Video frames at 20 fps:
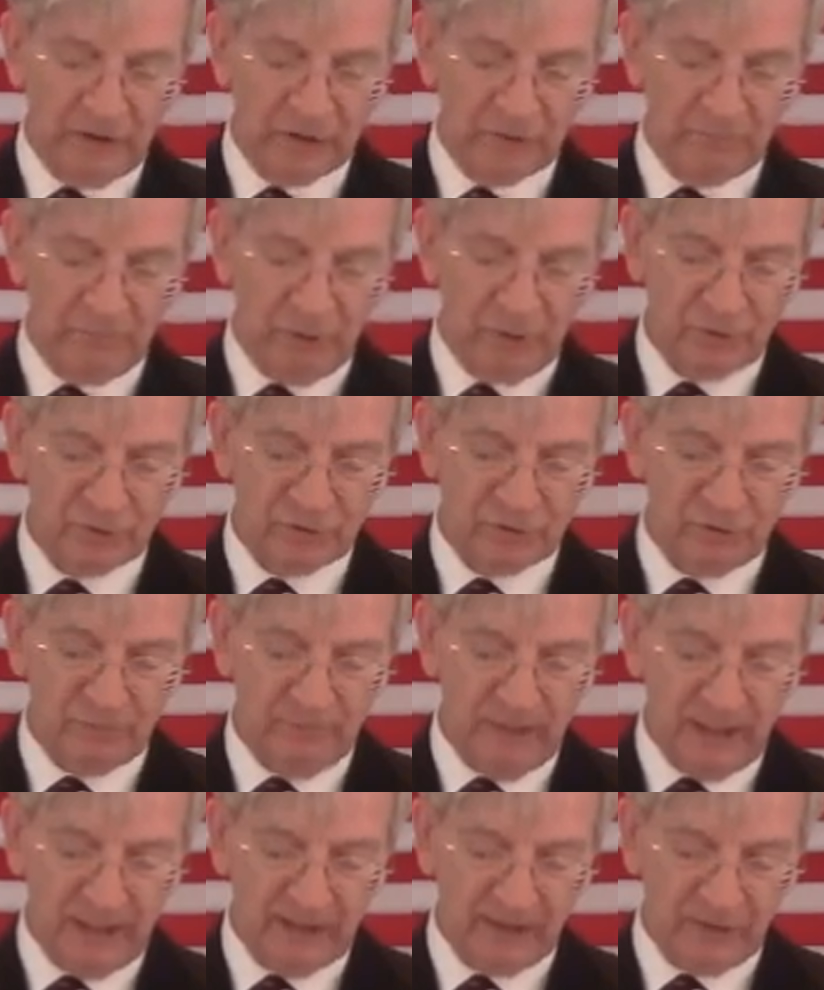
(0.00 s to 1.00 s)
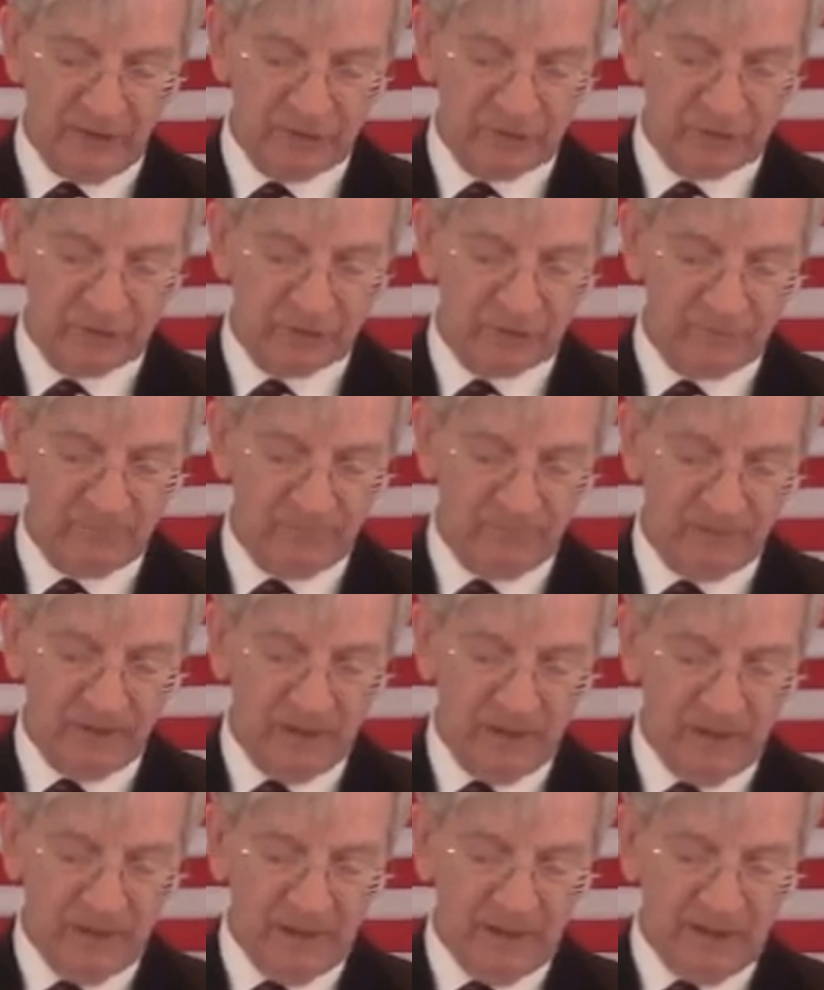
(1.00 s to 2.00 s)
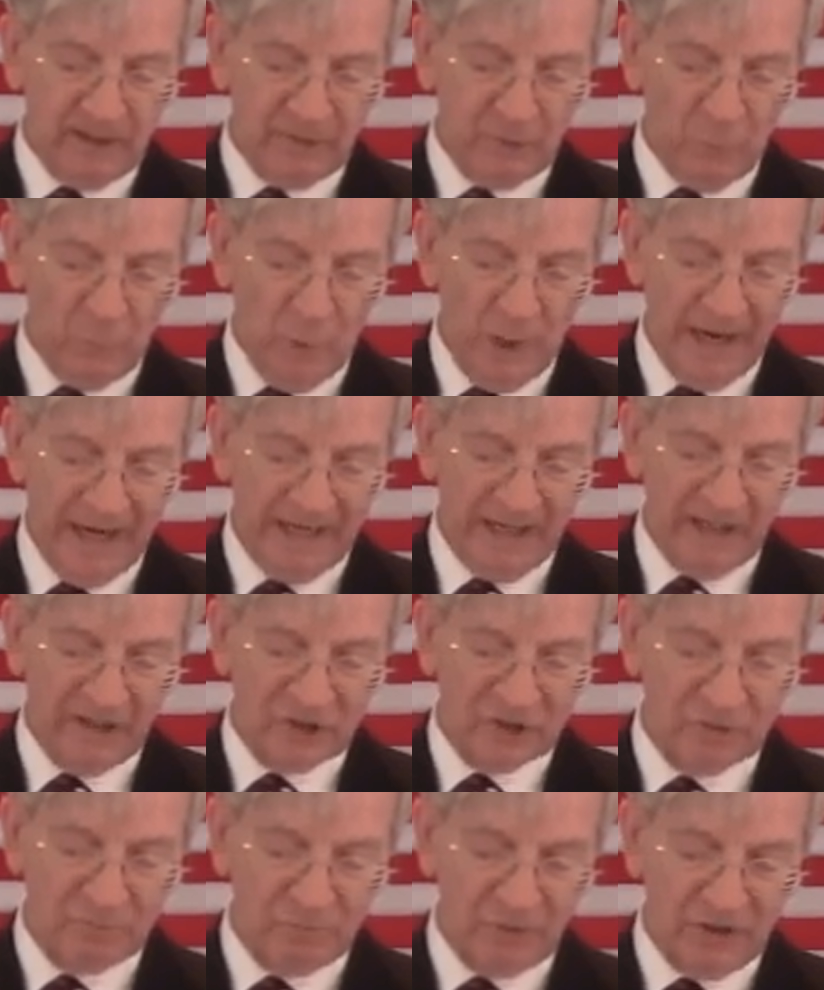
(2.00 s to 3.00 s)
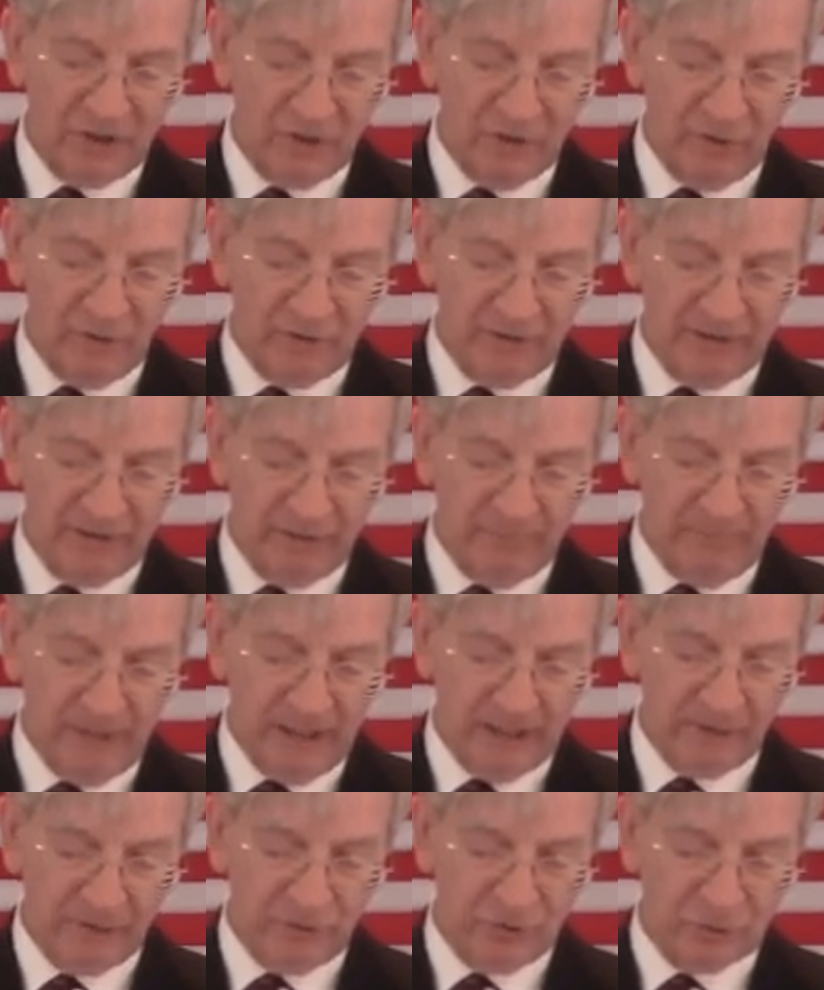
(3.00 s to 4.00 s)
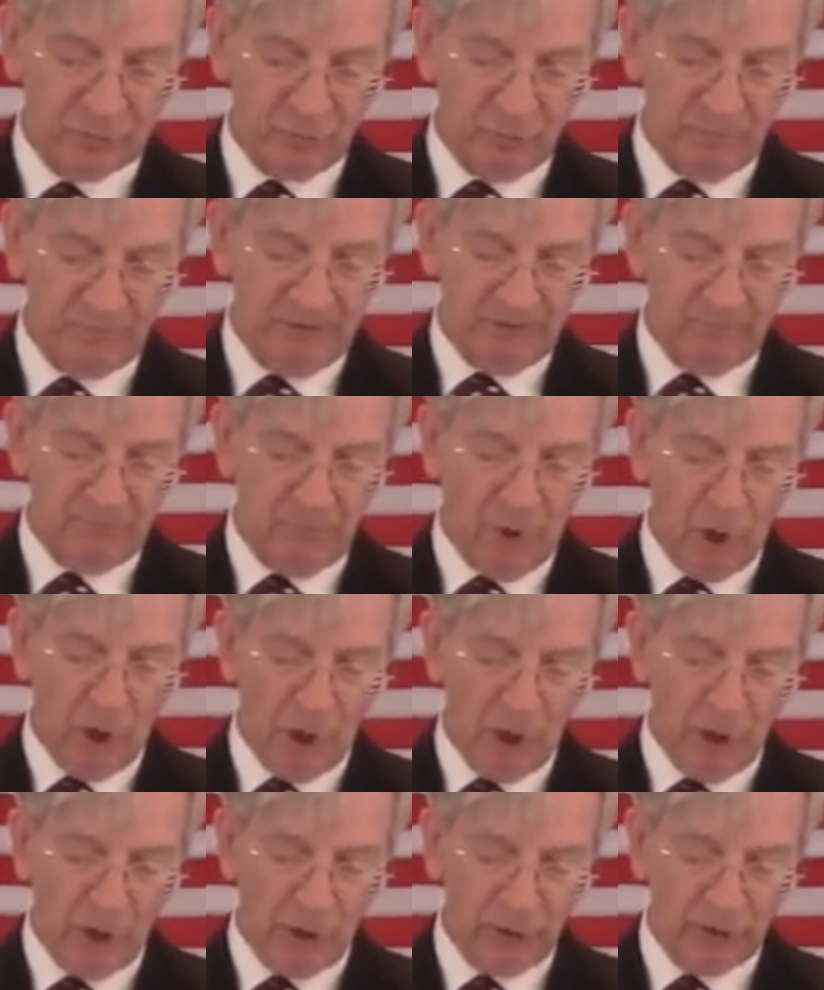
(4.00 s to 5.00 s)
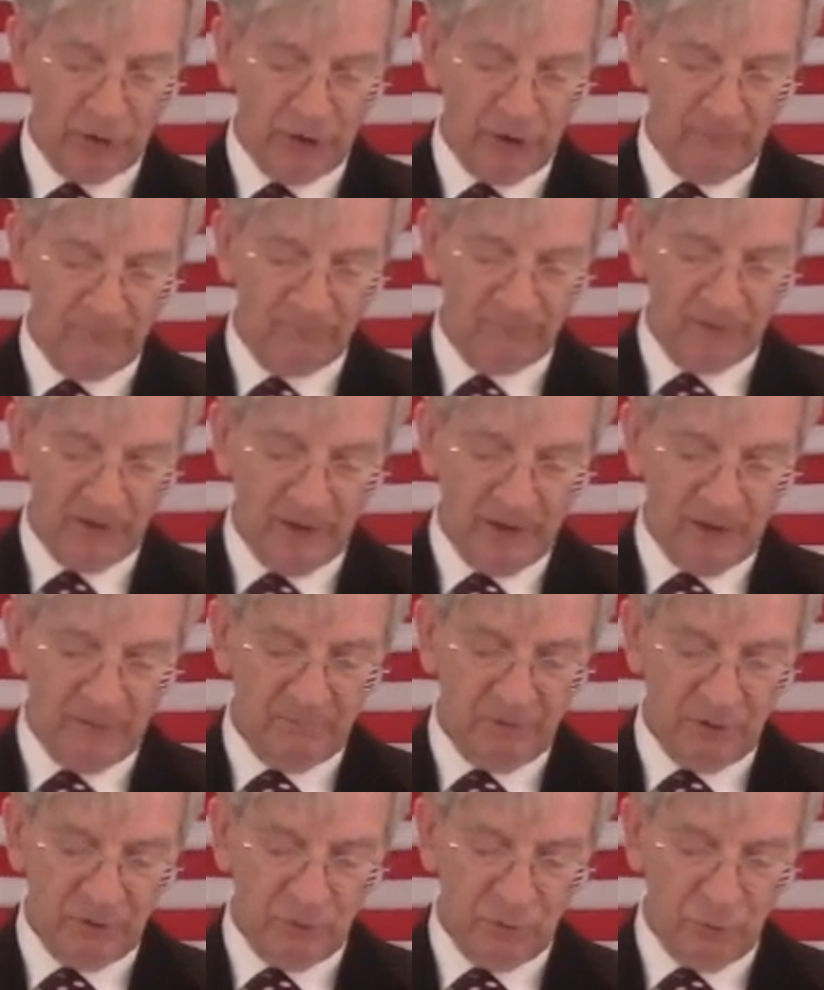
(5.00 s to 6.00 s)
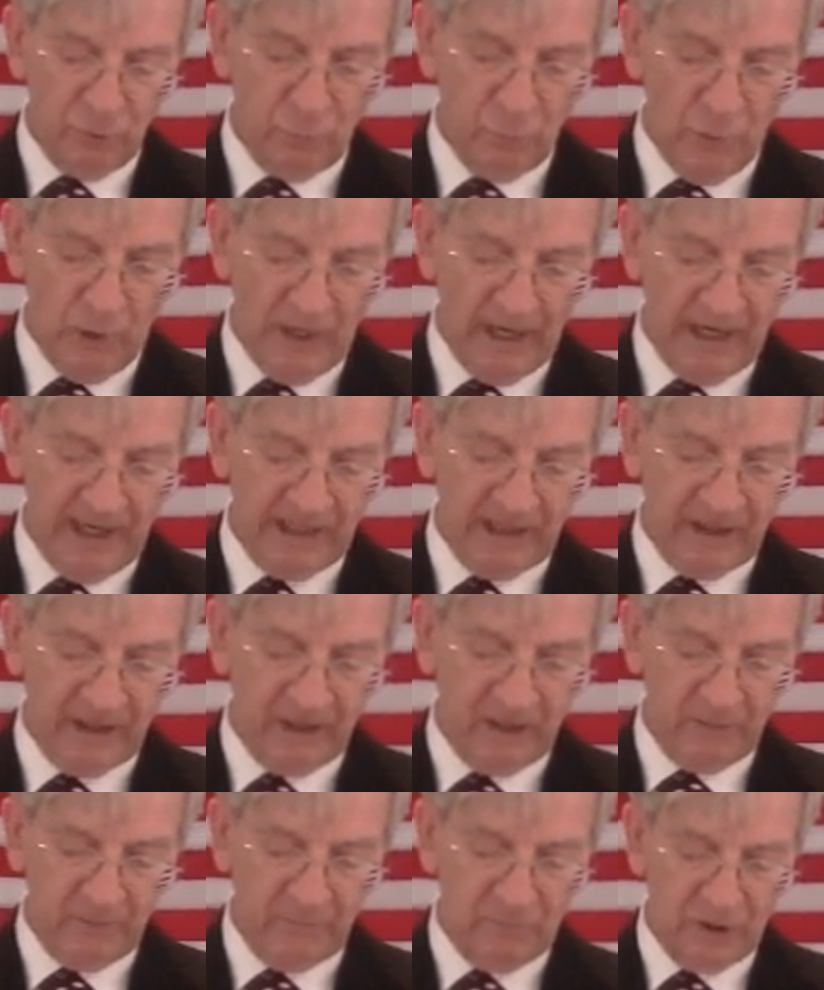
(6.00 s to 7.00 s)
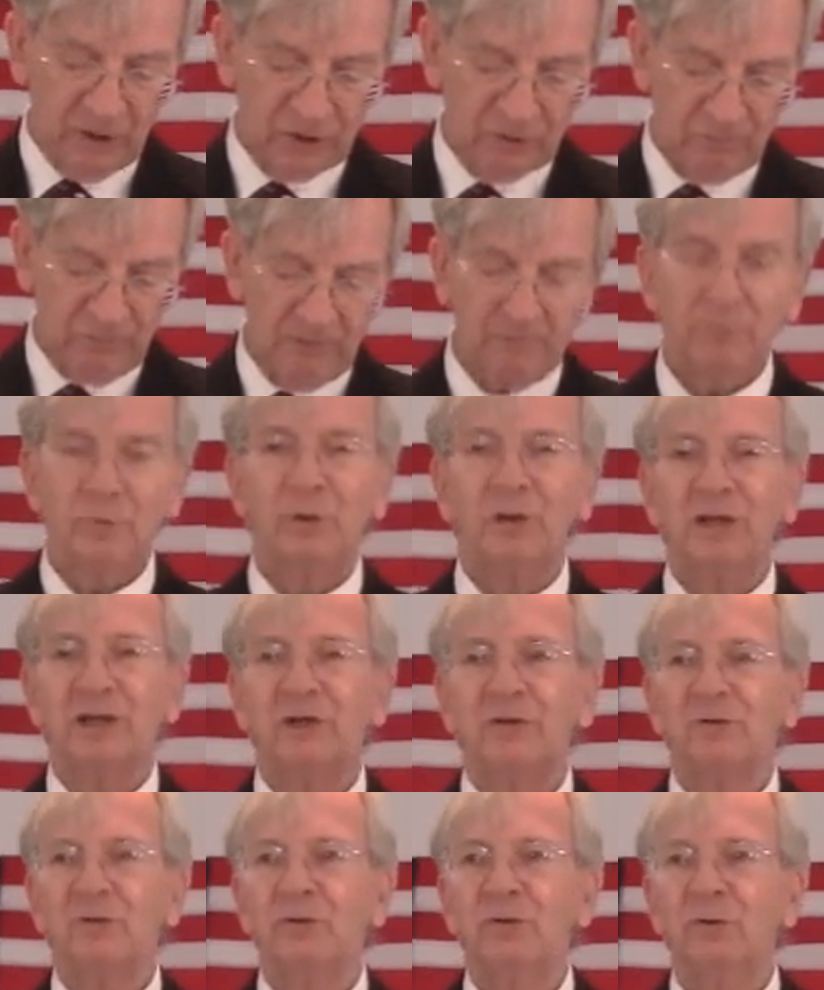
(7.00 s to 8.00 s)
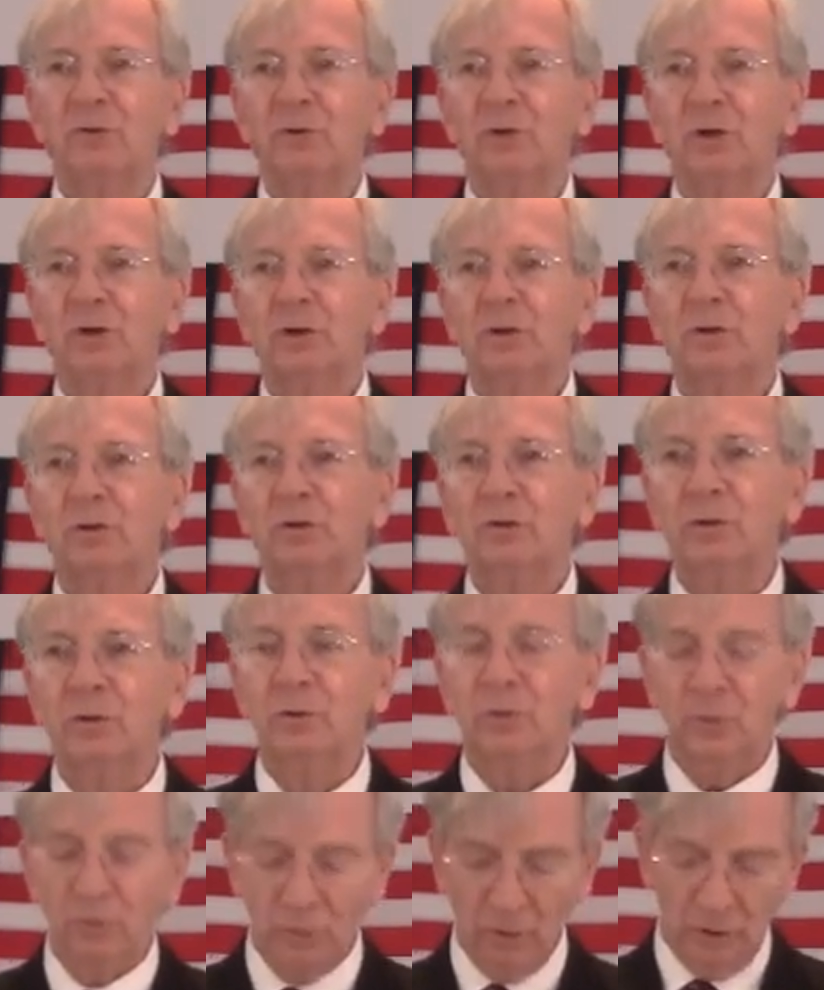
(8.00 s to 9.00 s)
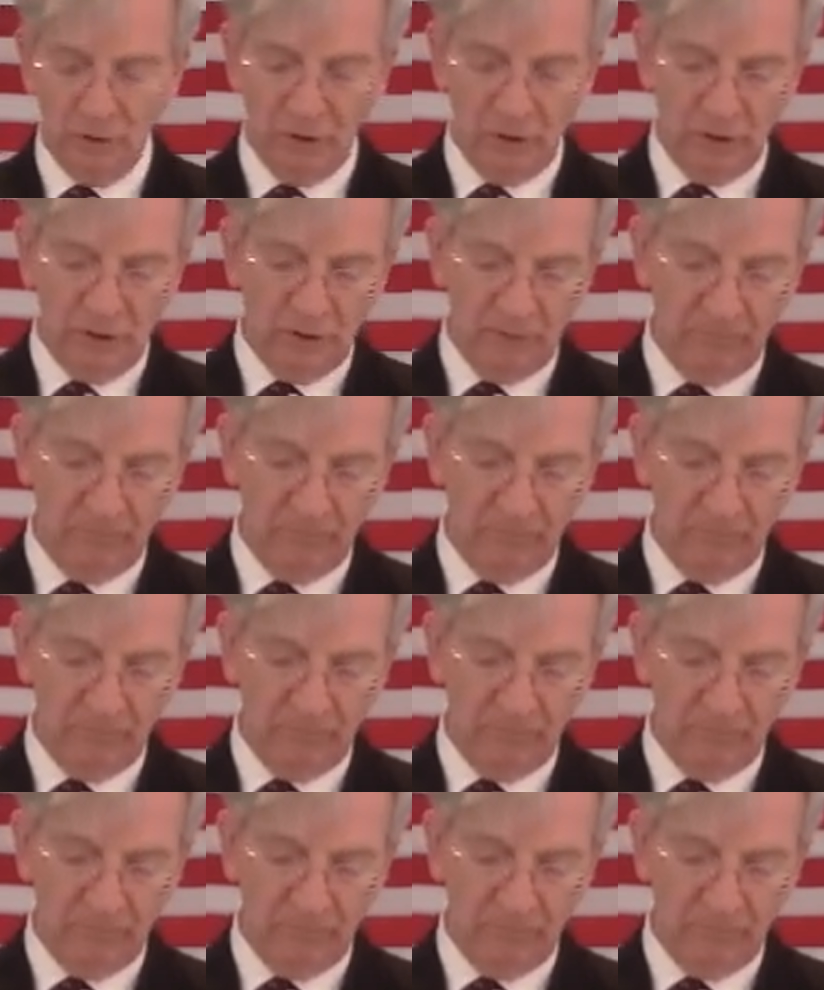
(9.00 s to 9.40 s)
burst the bottles, and the wine is spilled, and the bottles will be marred. But new wine must be put into new